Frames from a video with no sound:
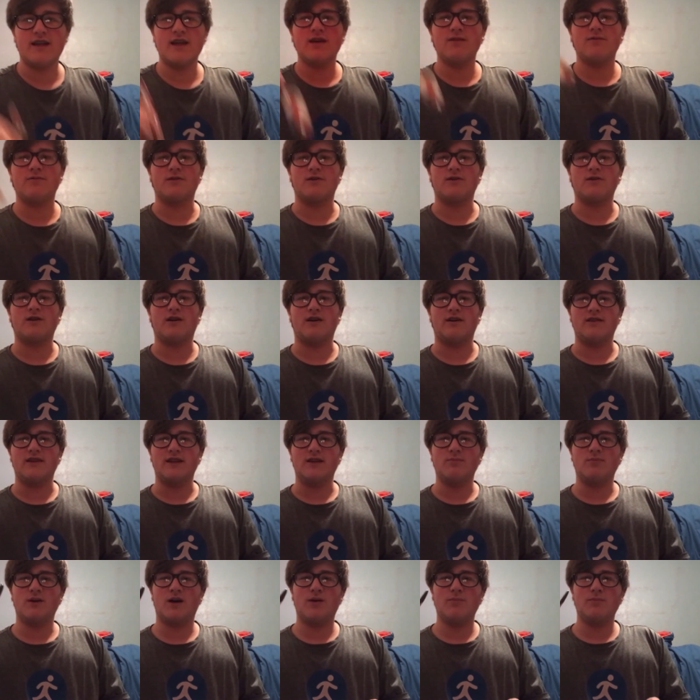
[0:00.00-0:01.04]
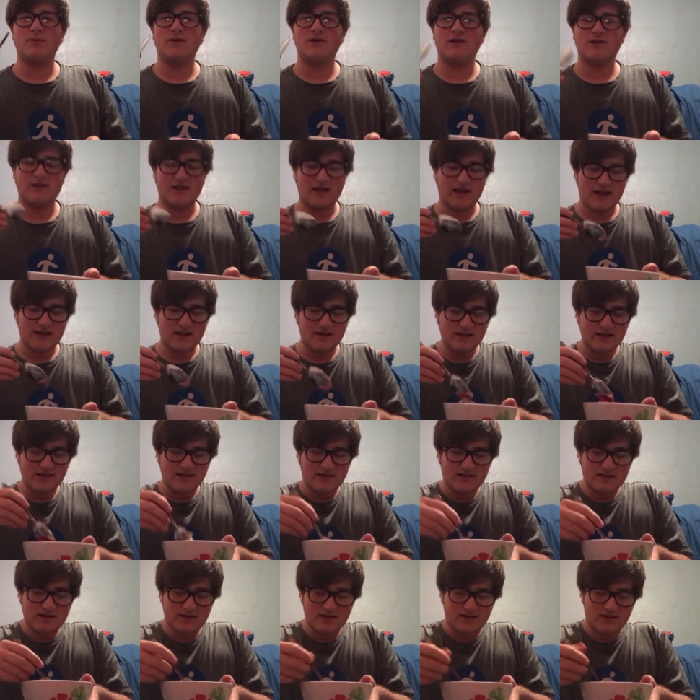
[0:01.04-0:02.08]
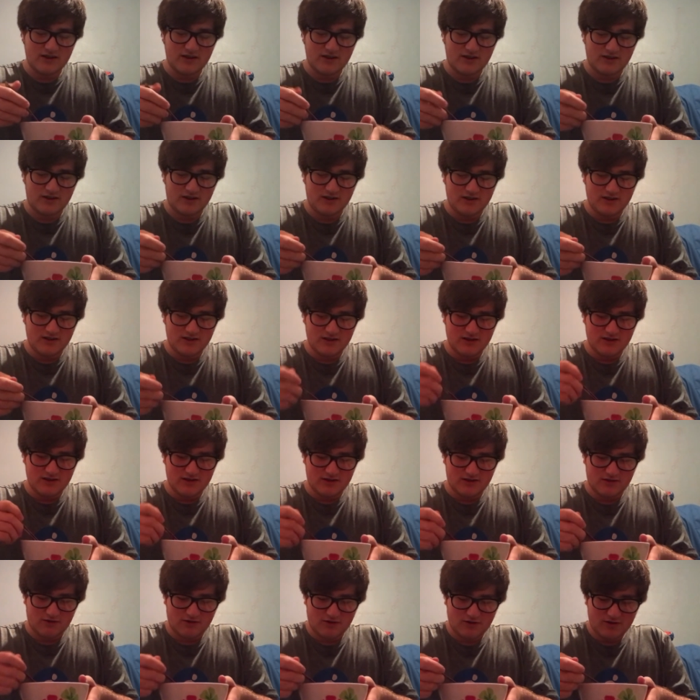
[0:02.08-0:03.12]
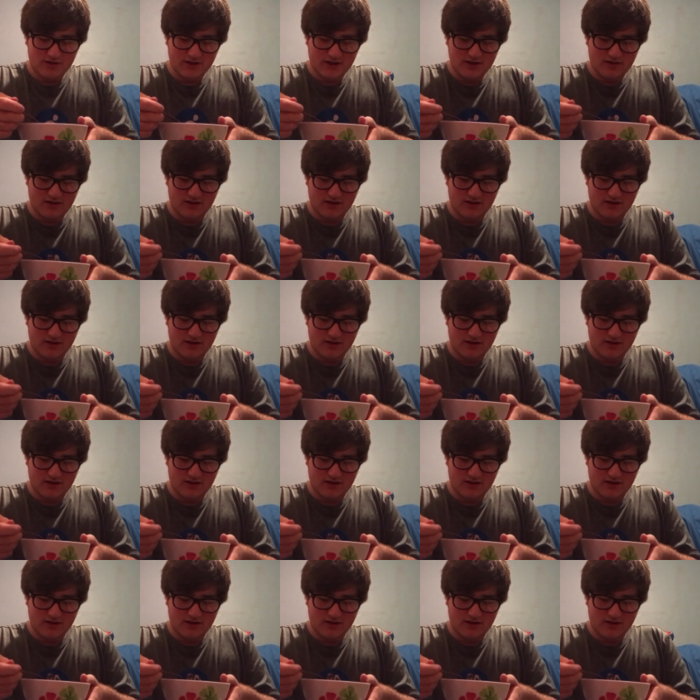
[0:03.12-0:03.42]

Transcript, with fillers: ever on the popular 90s cereal Oreo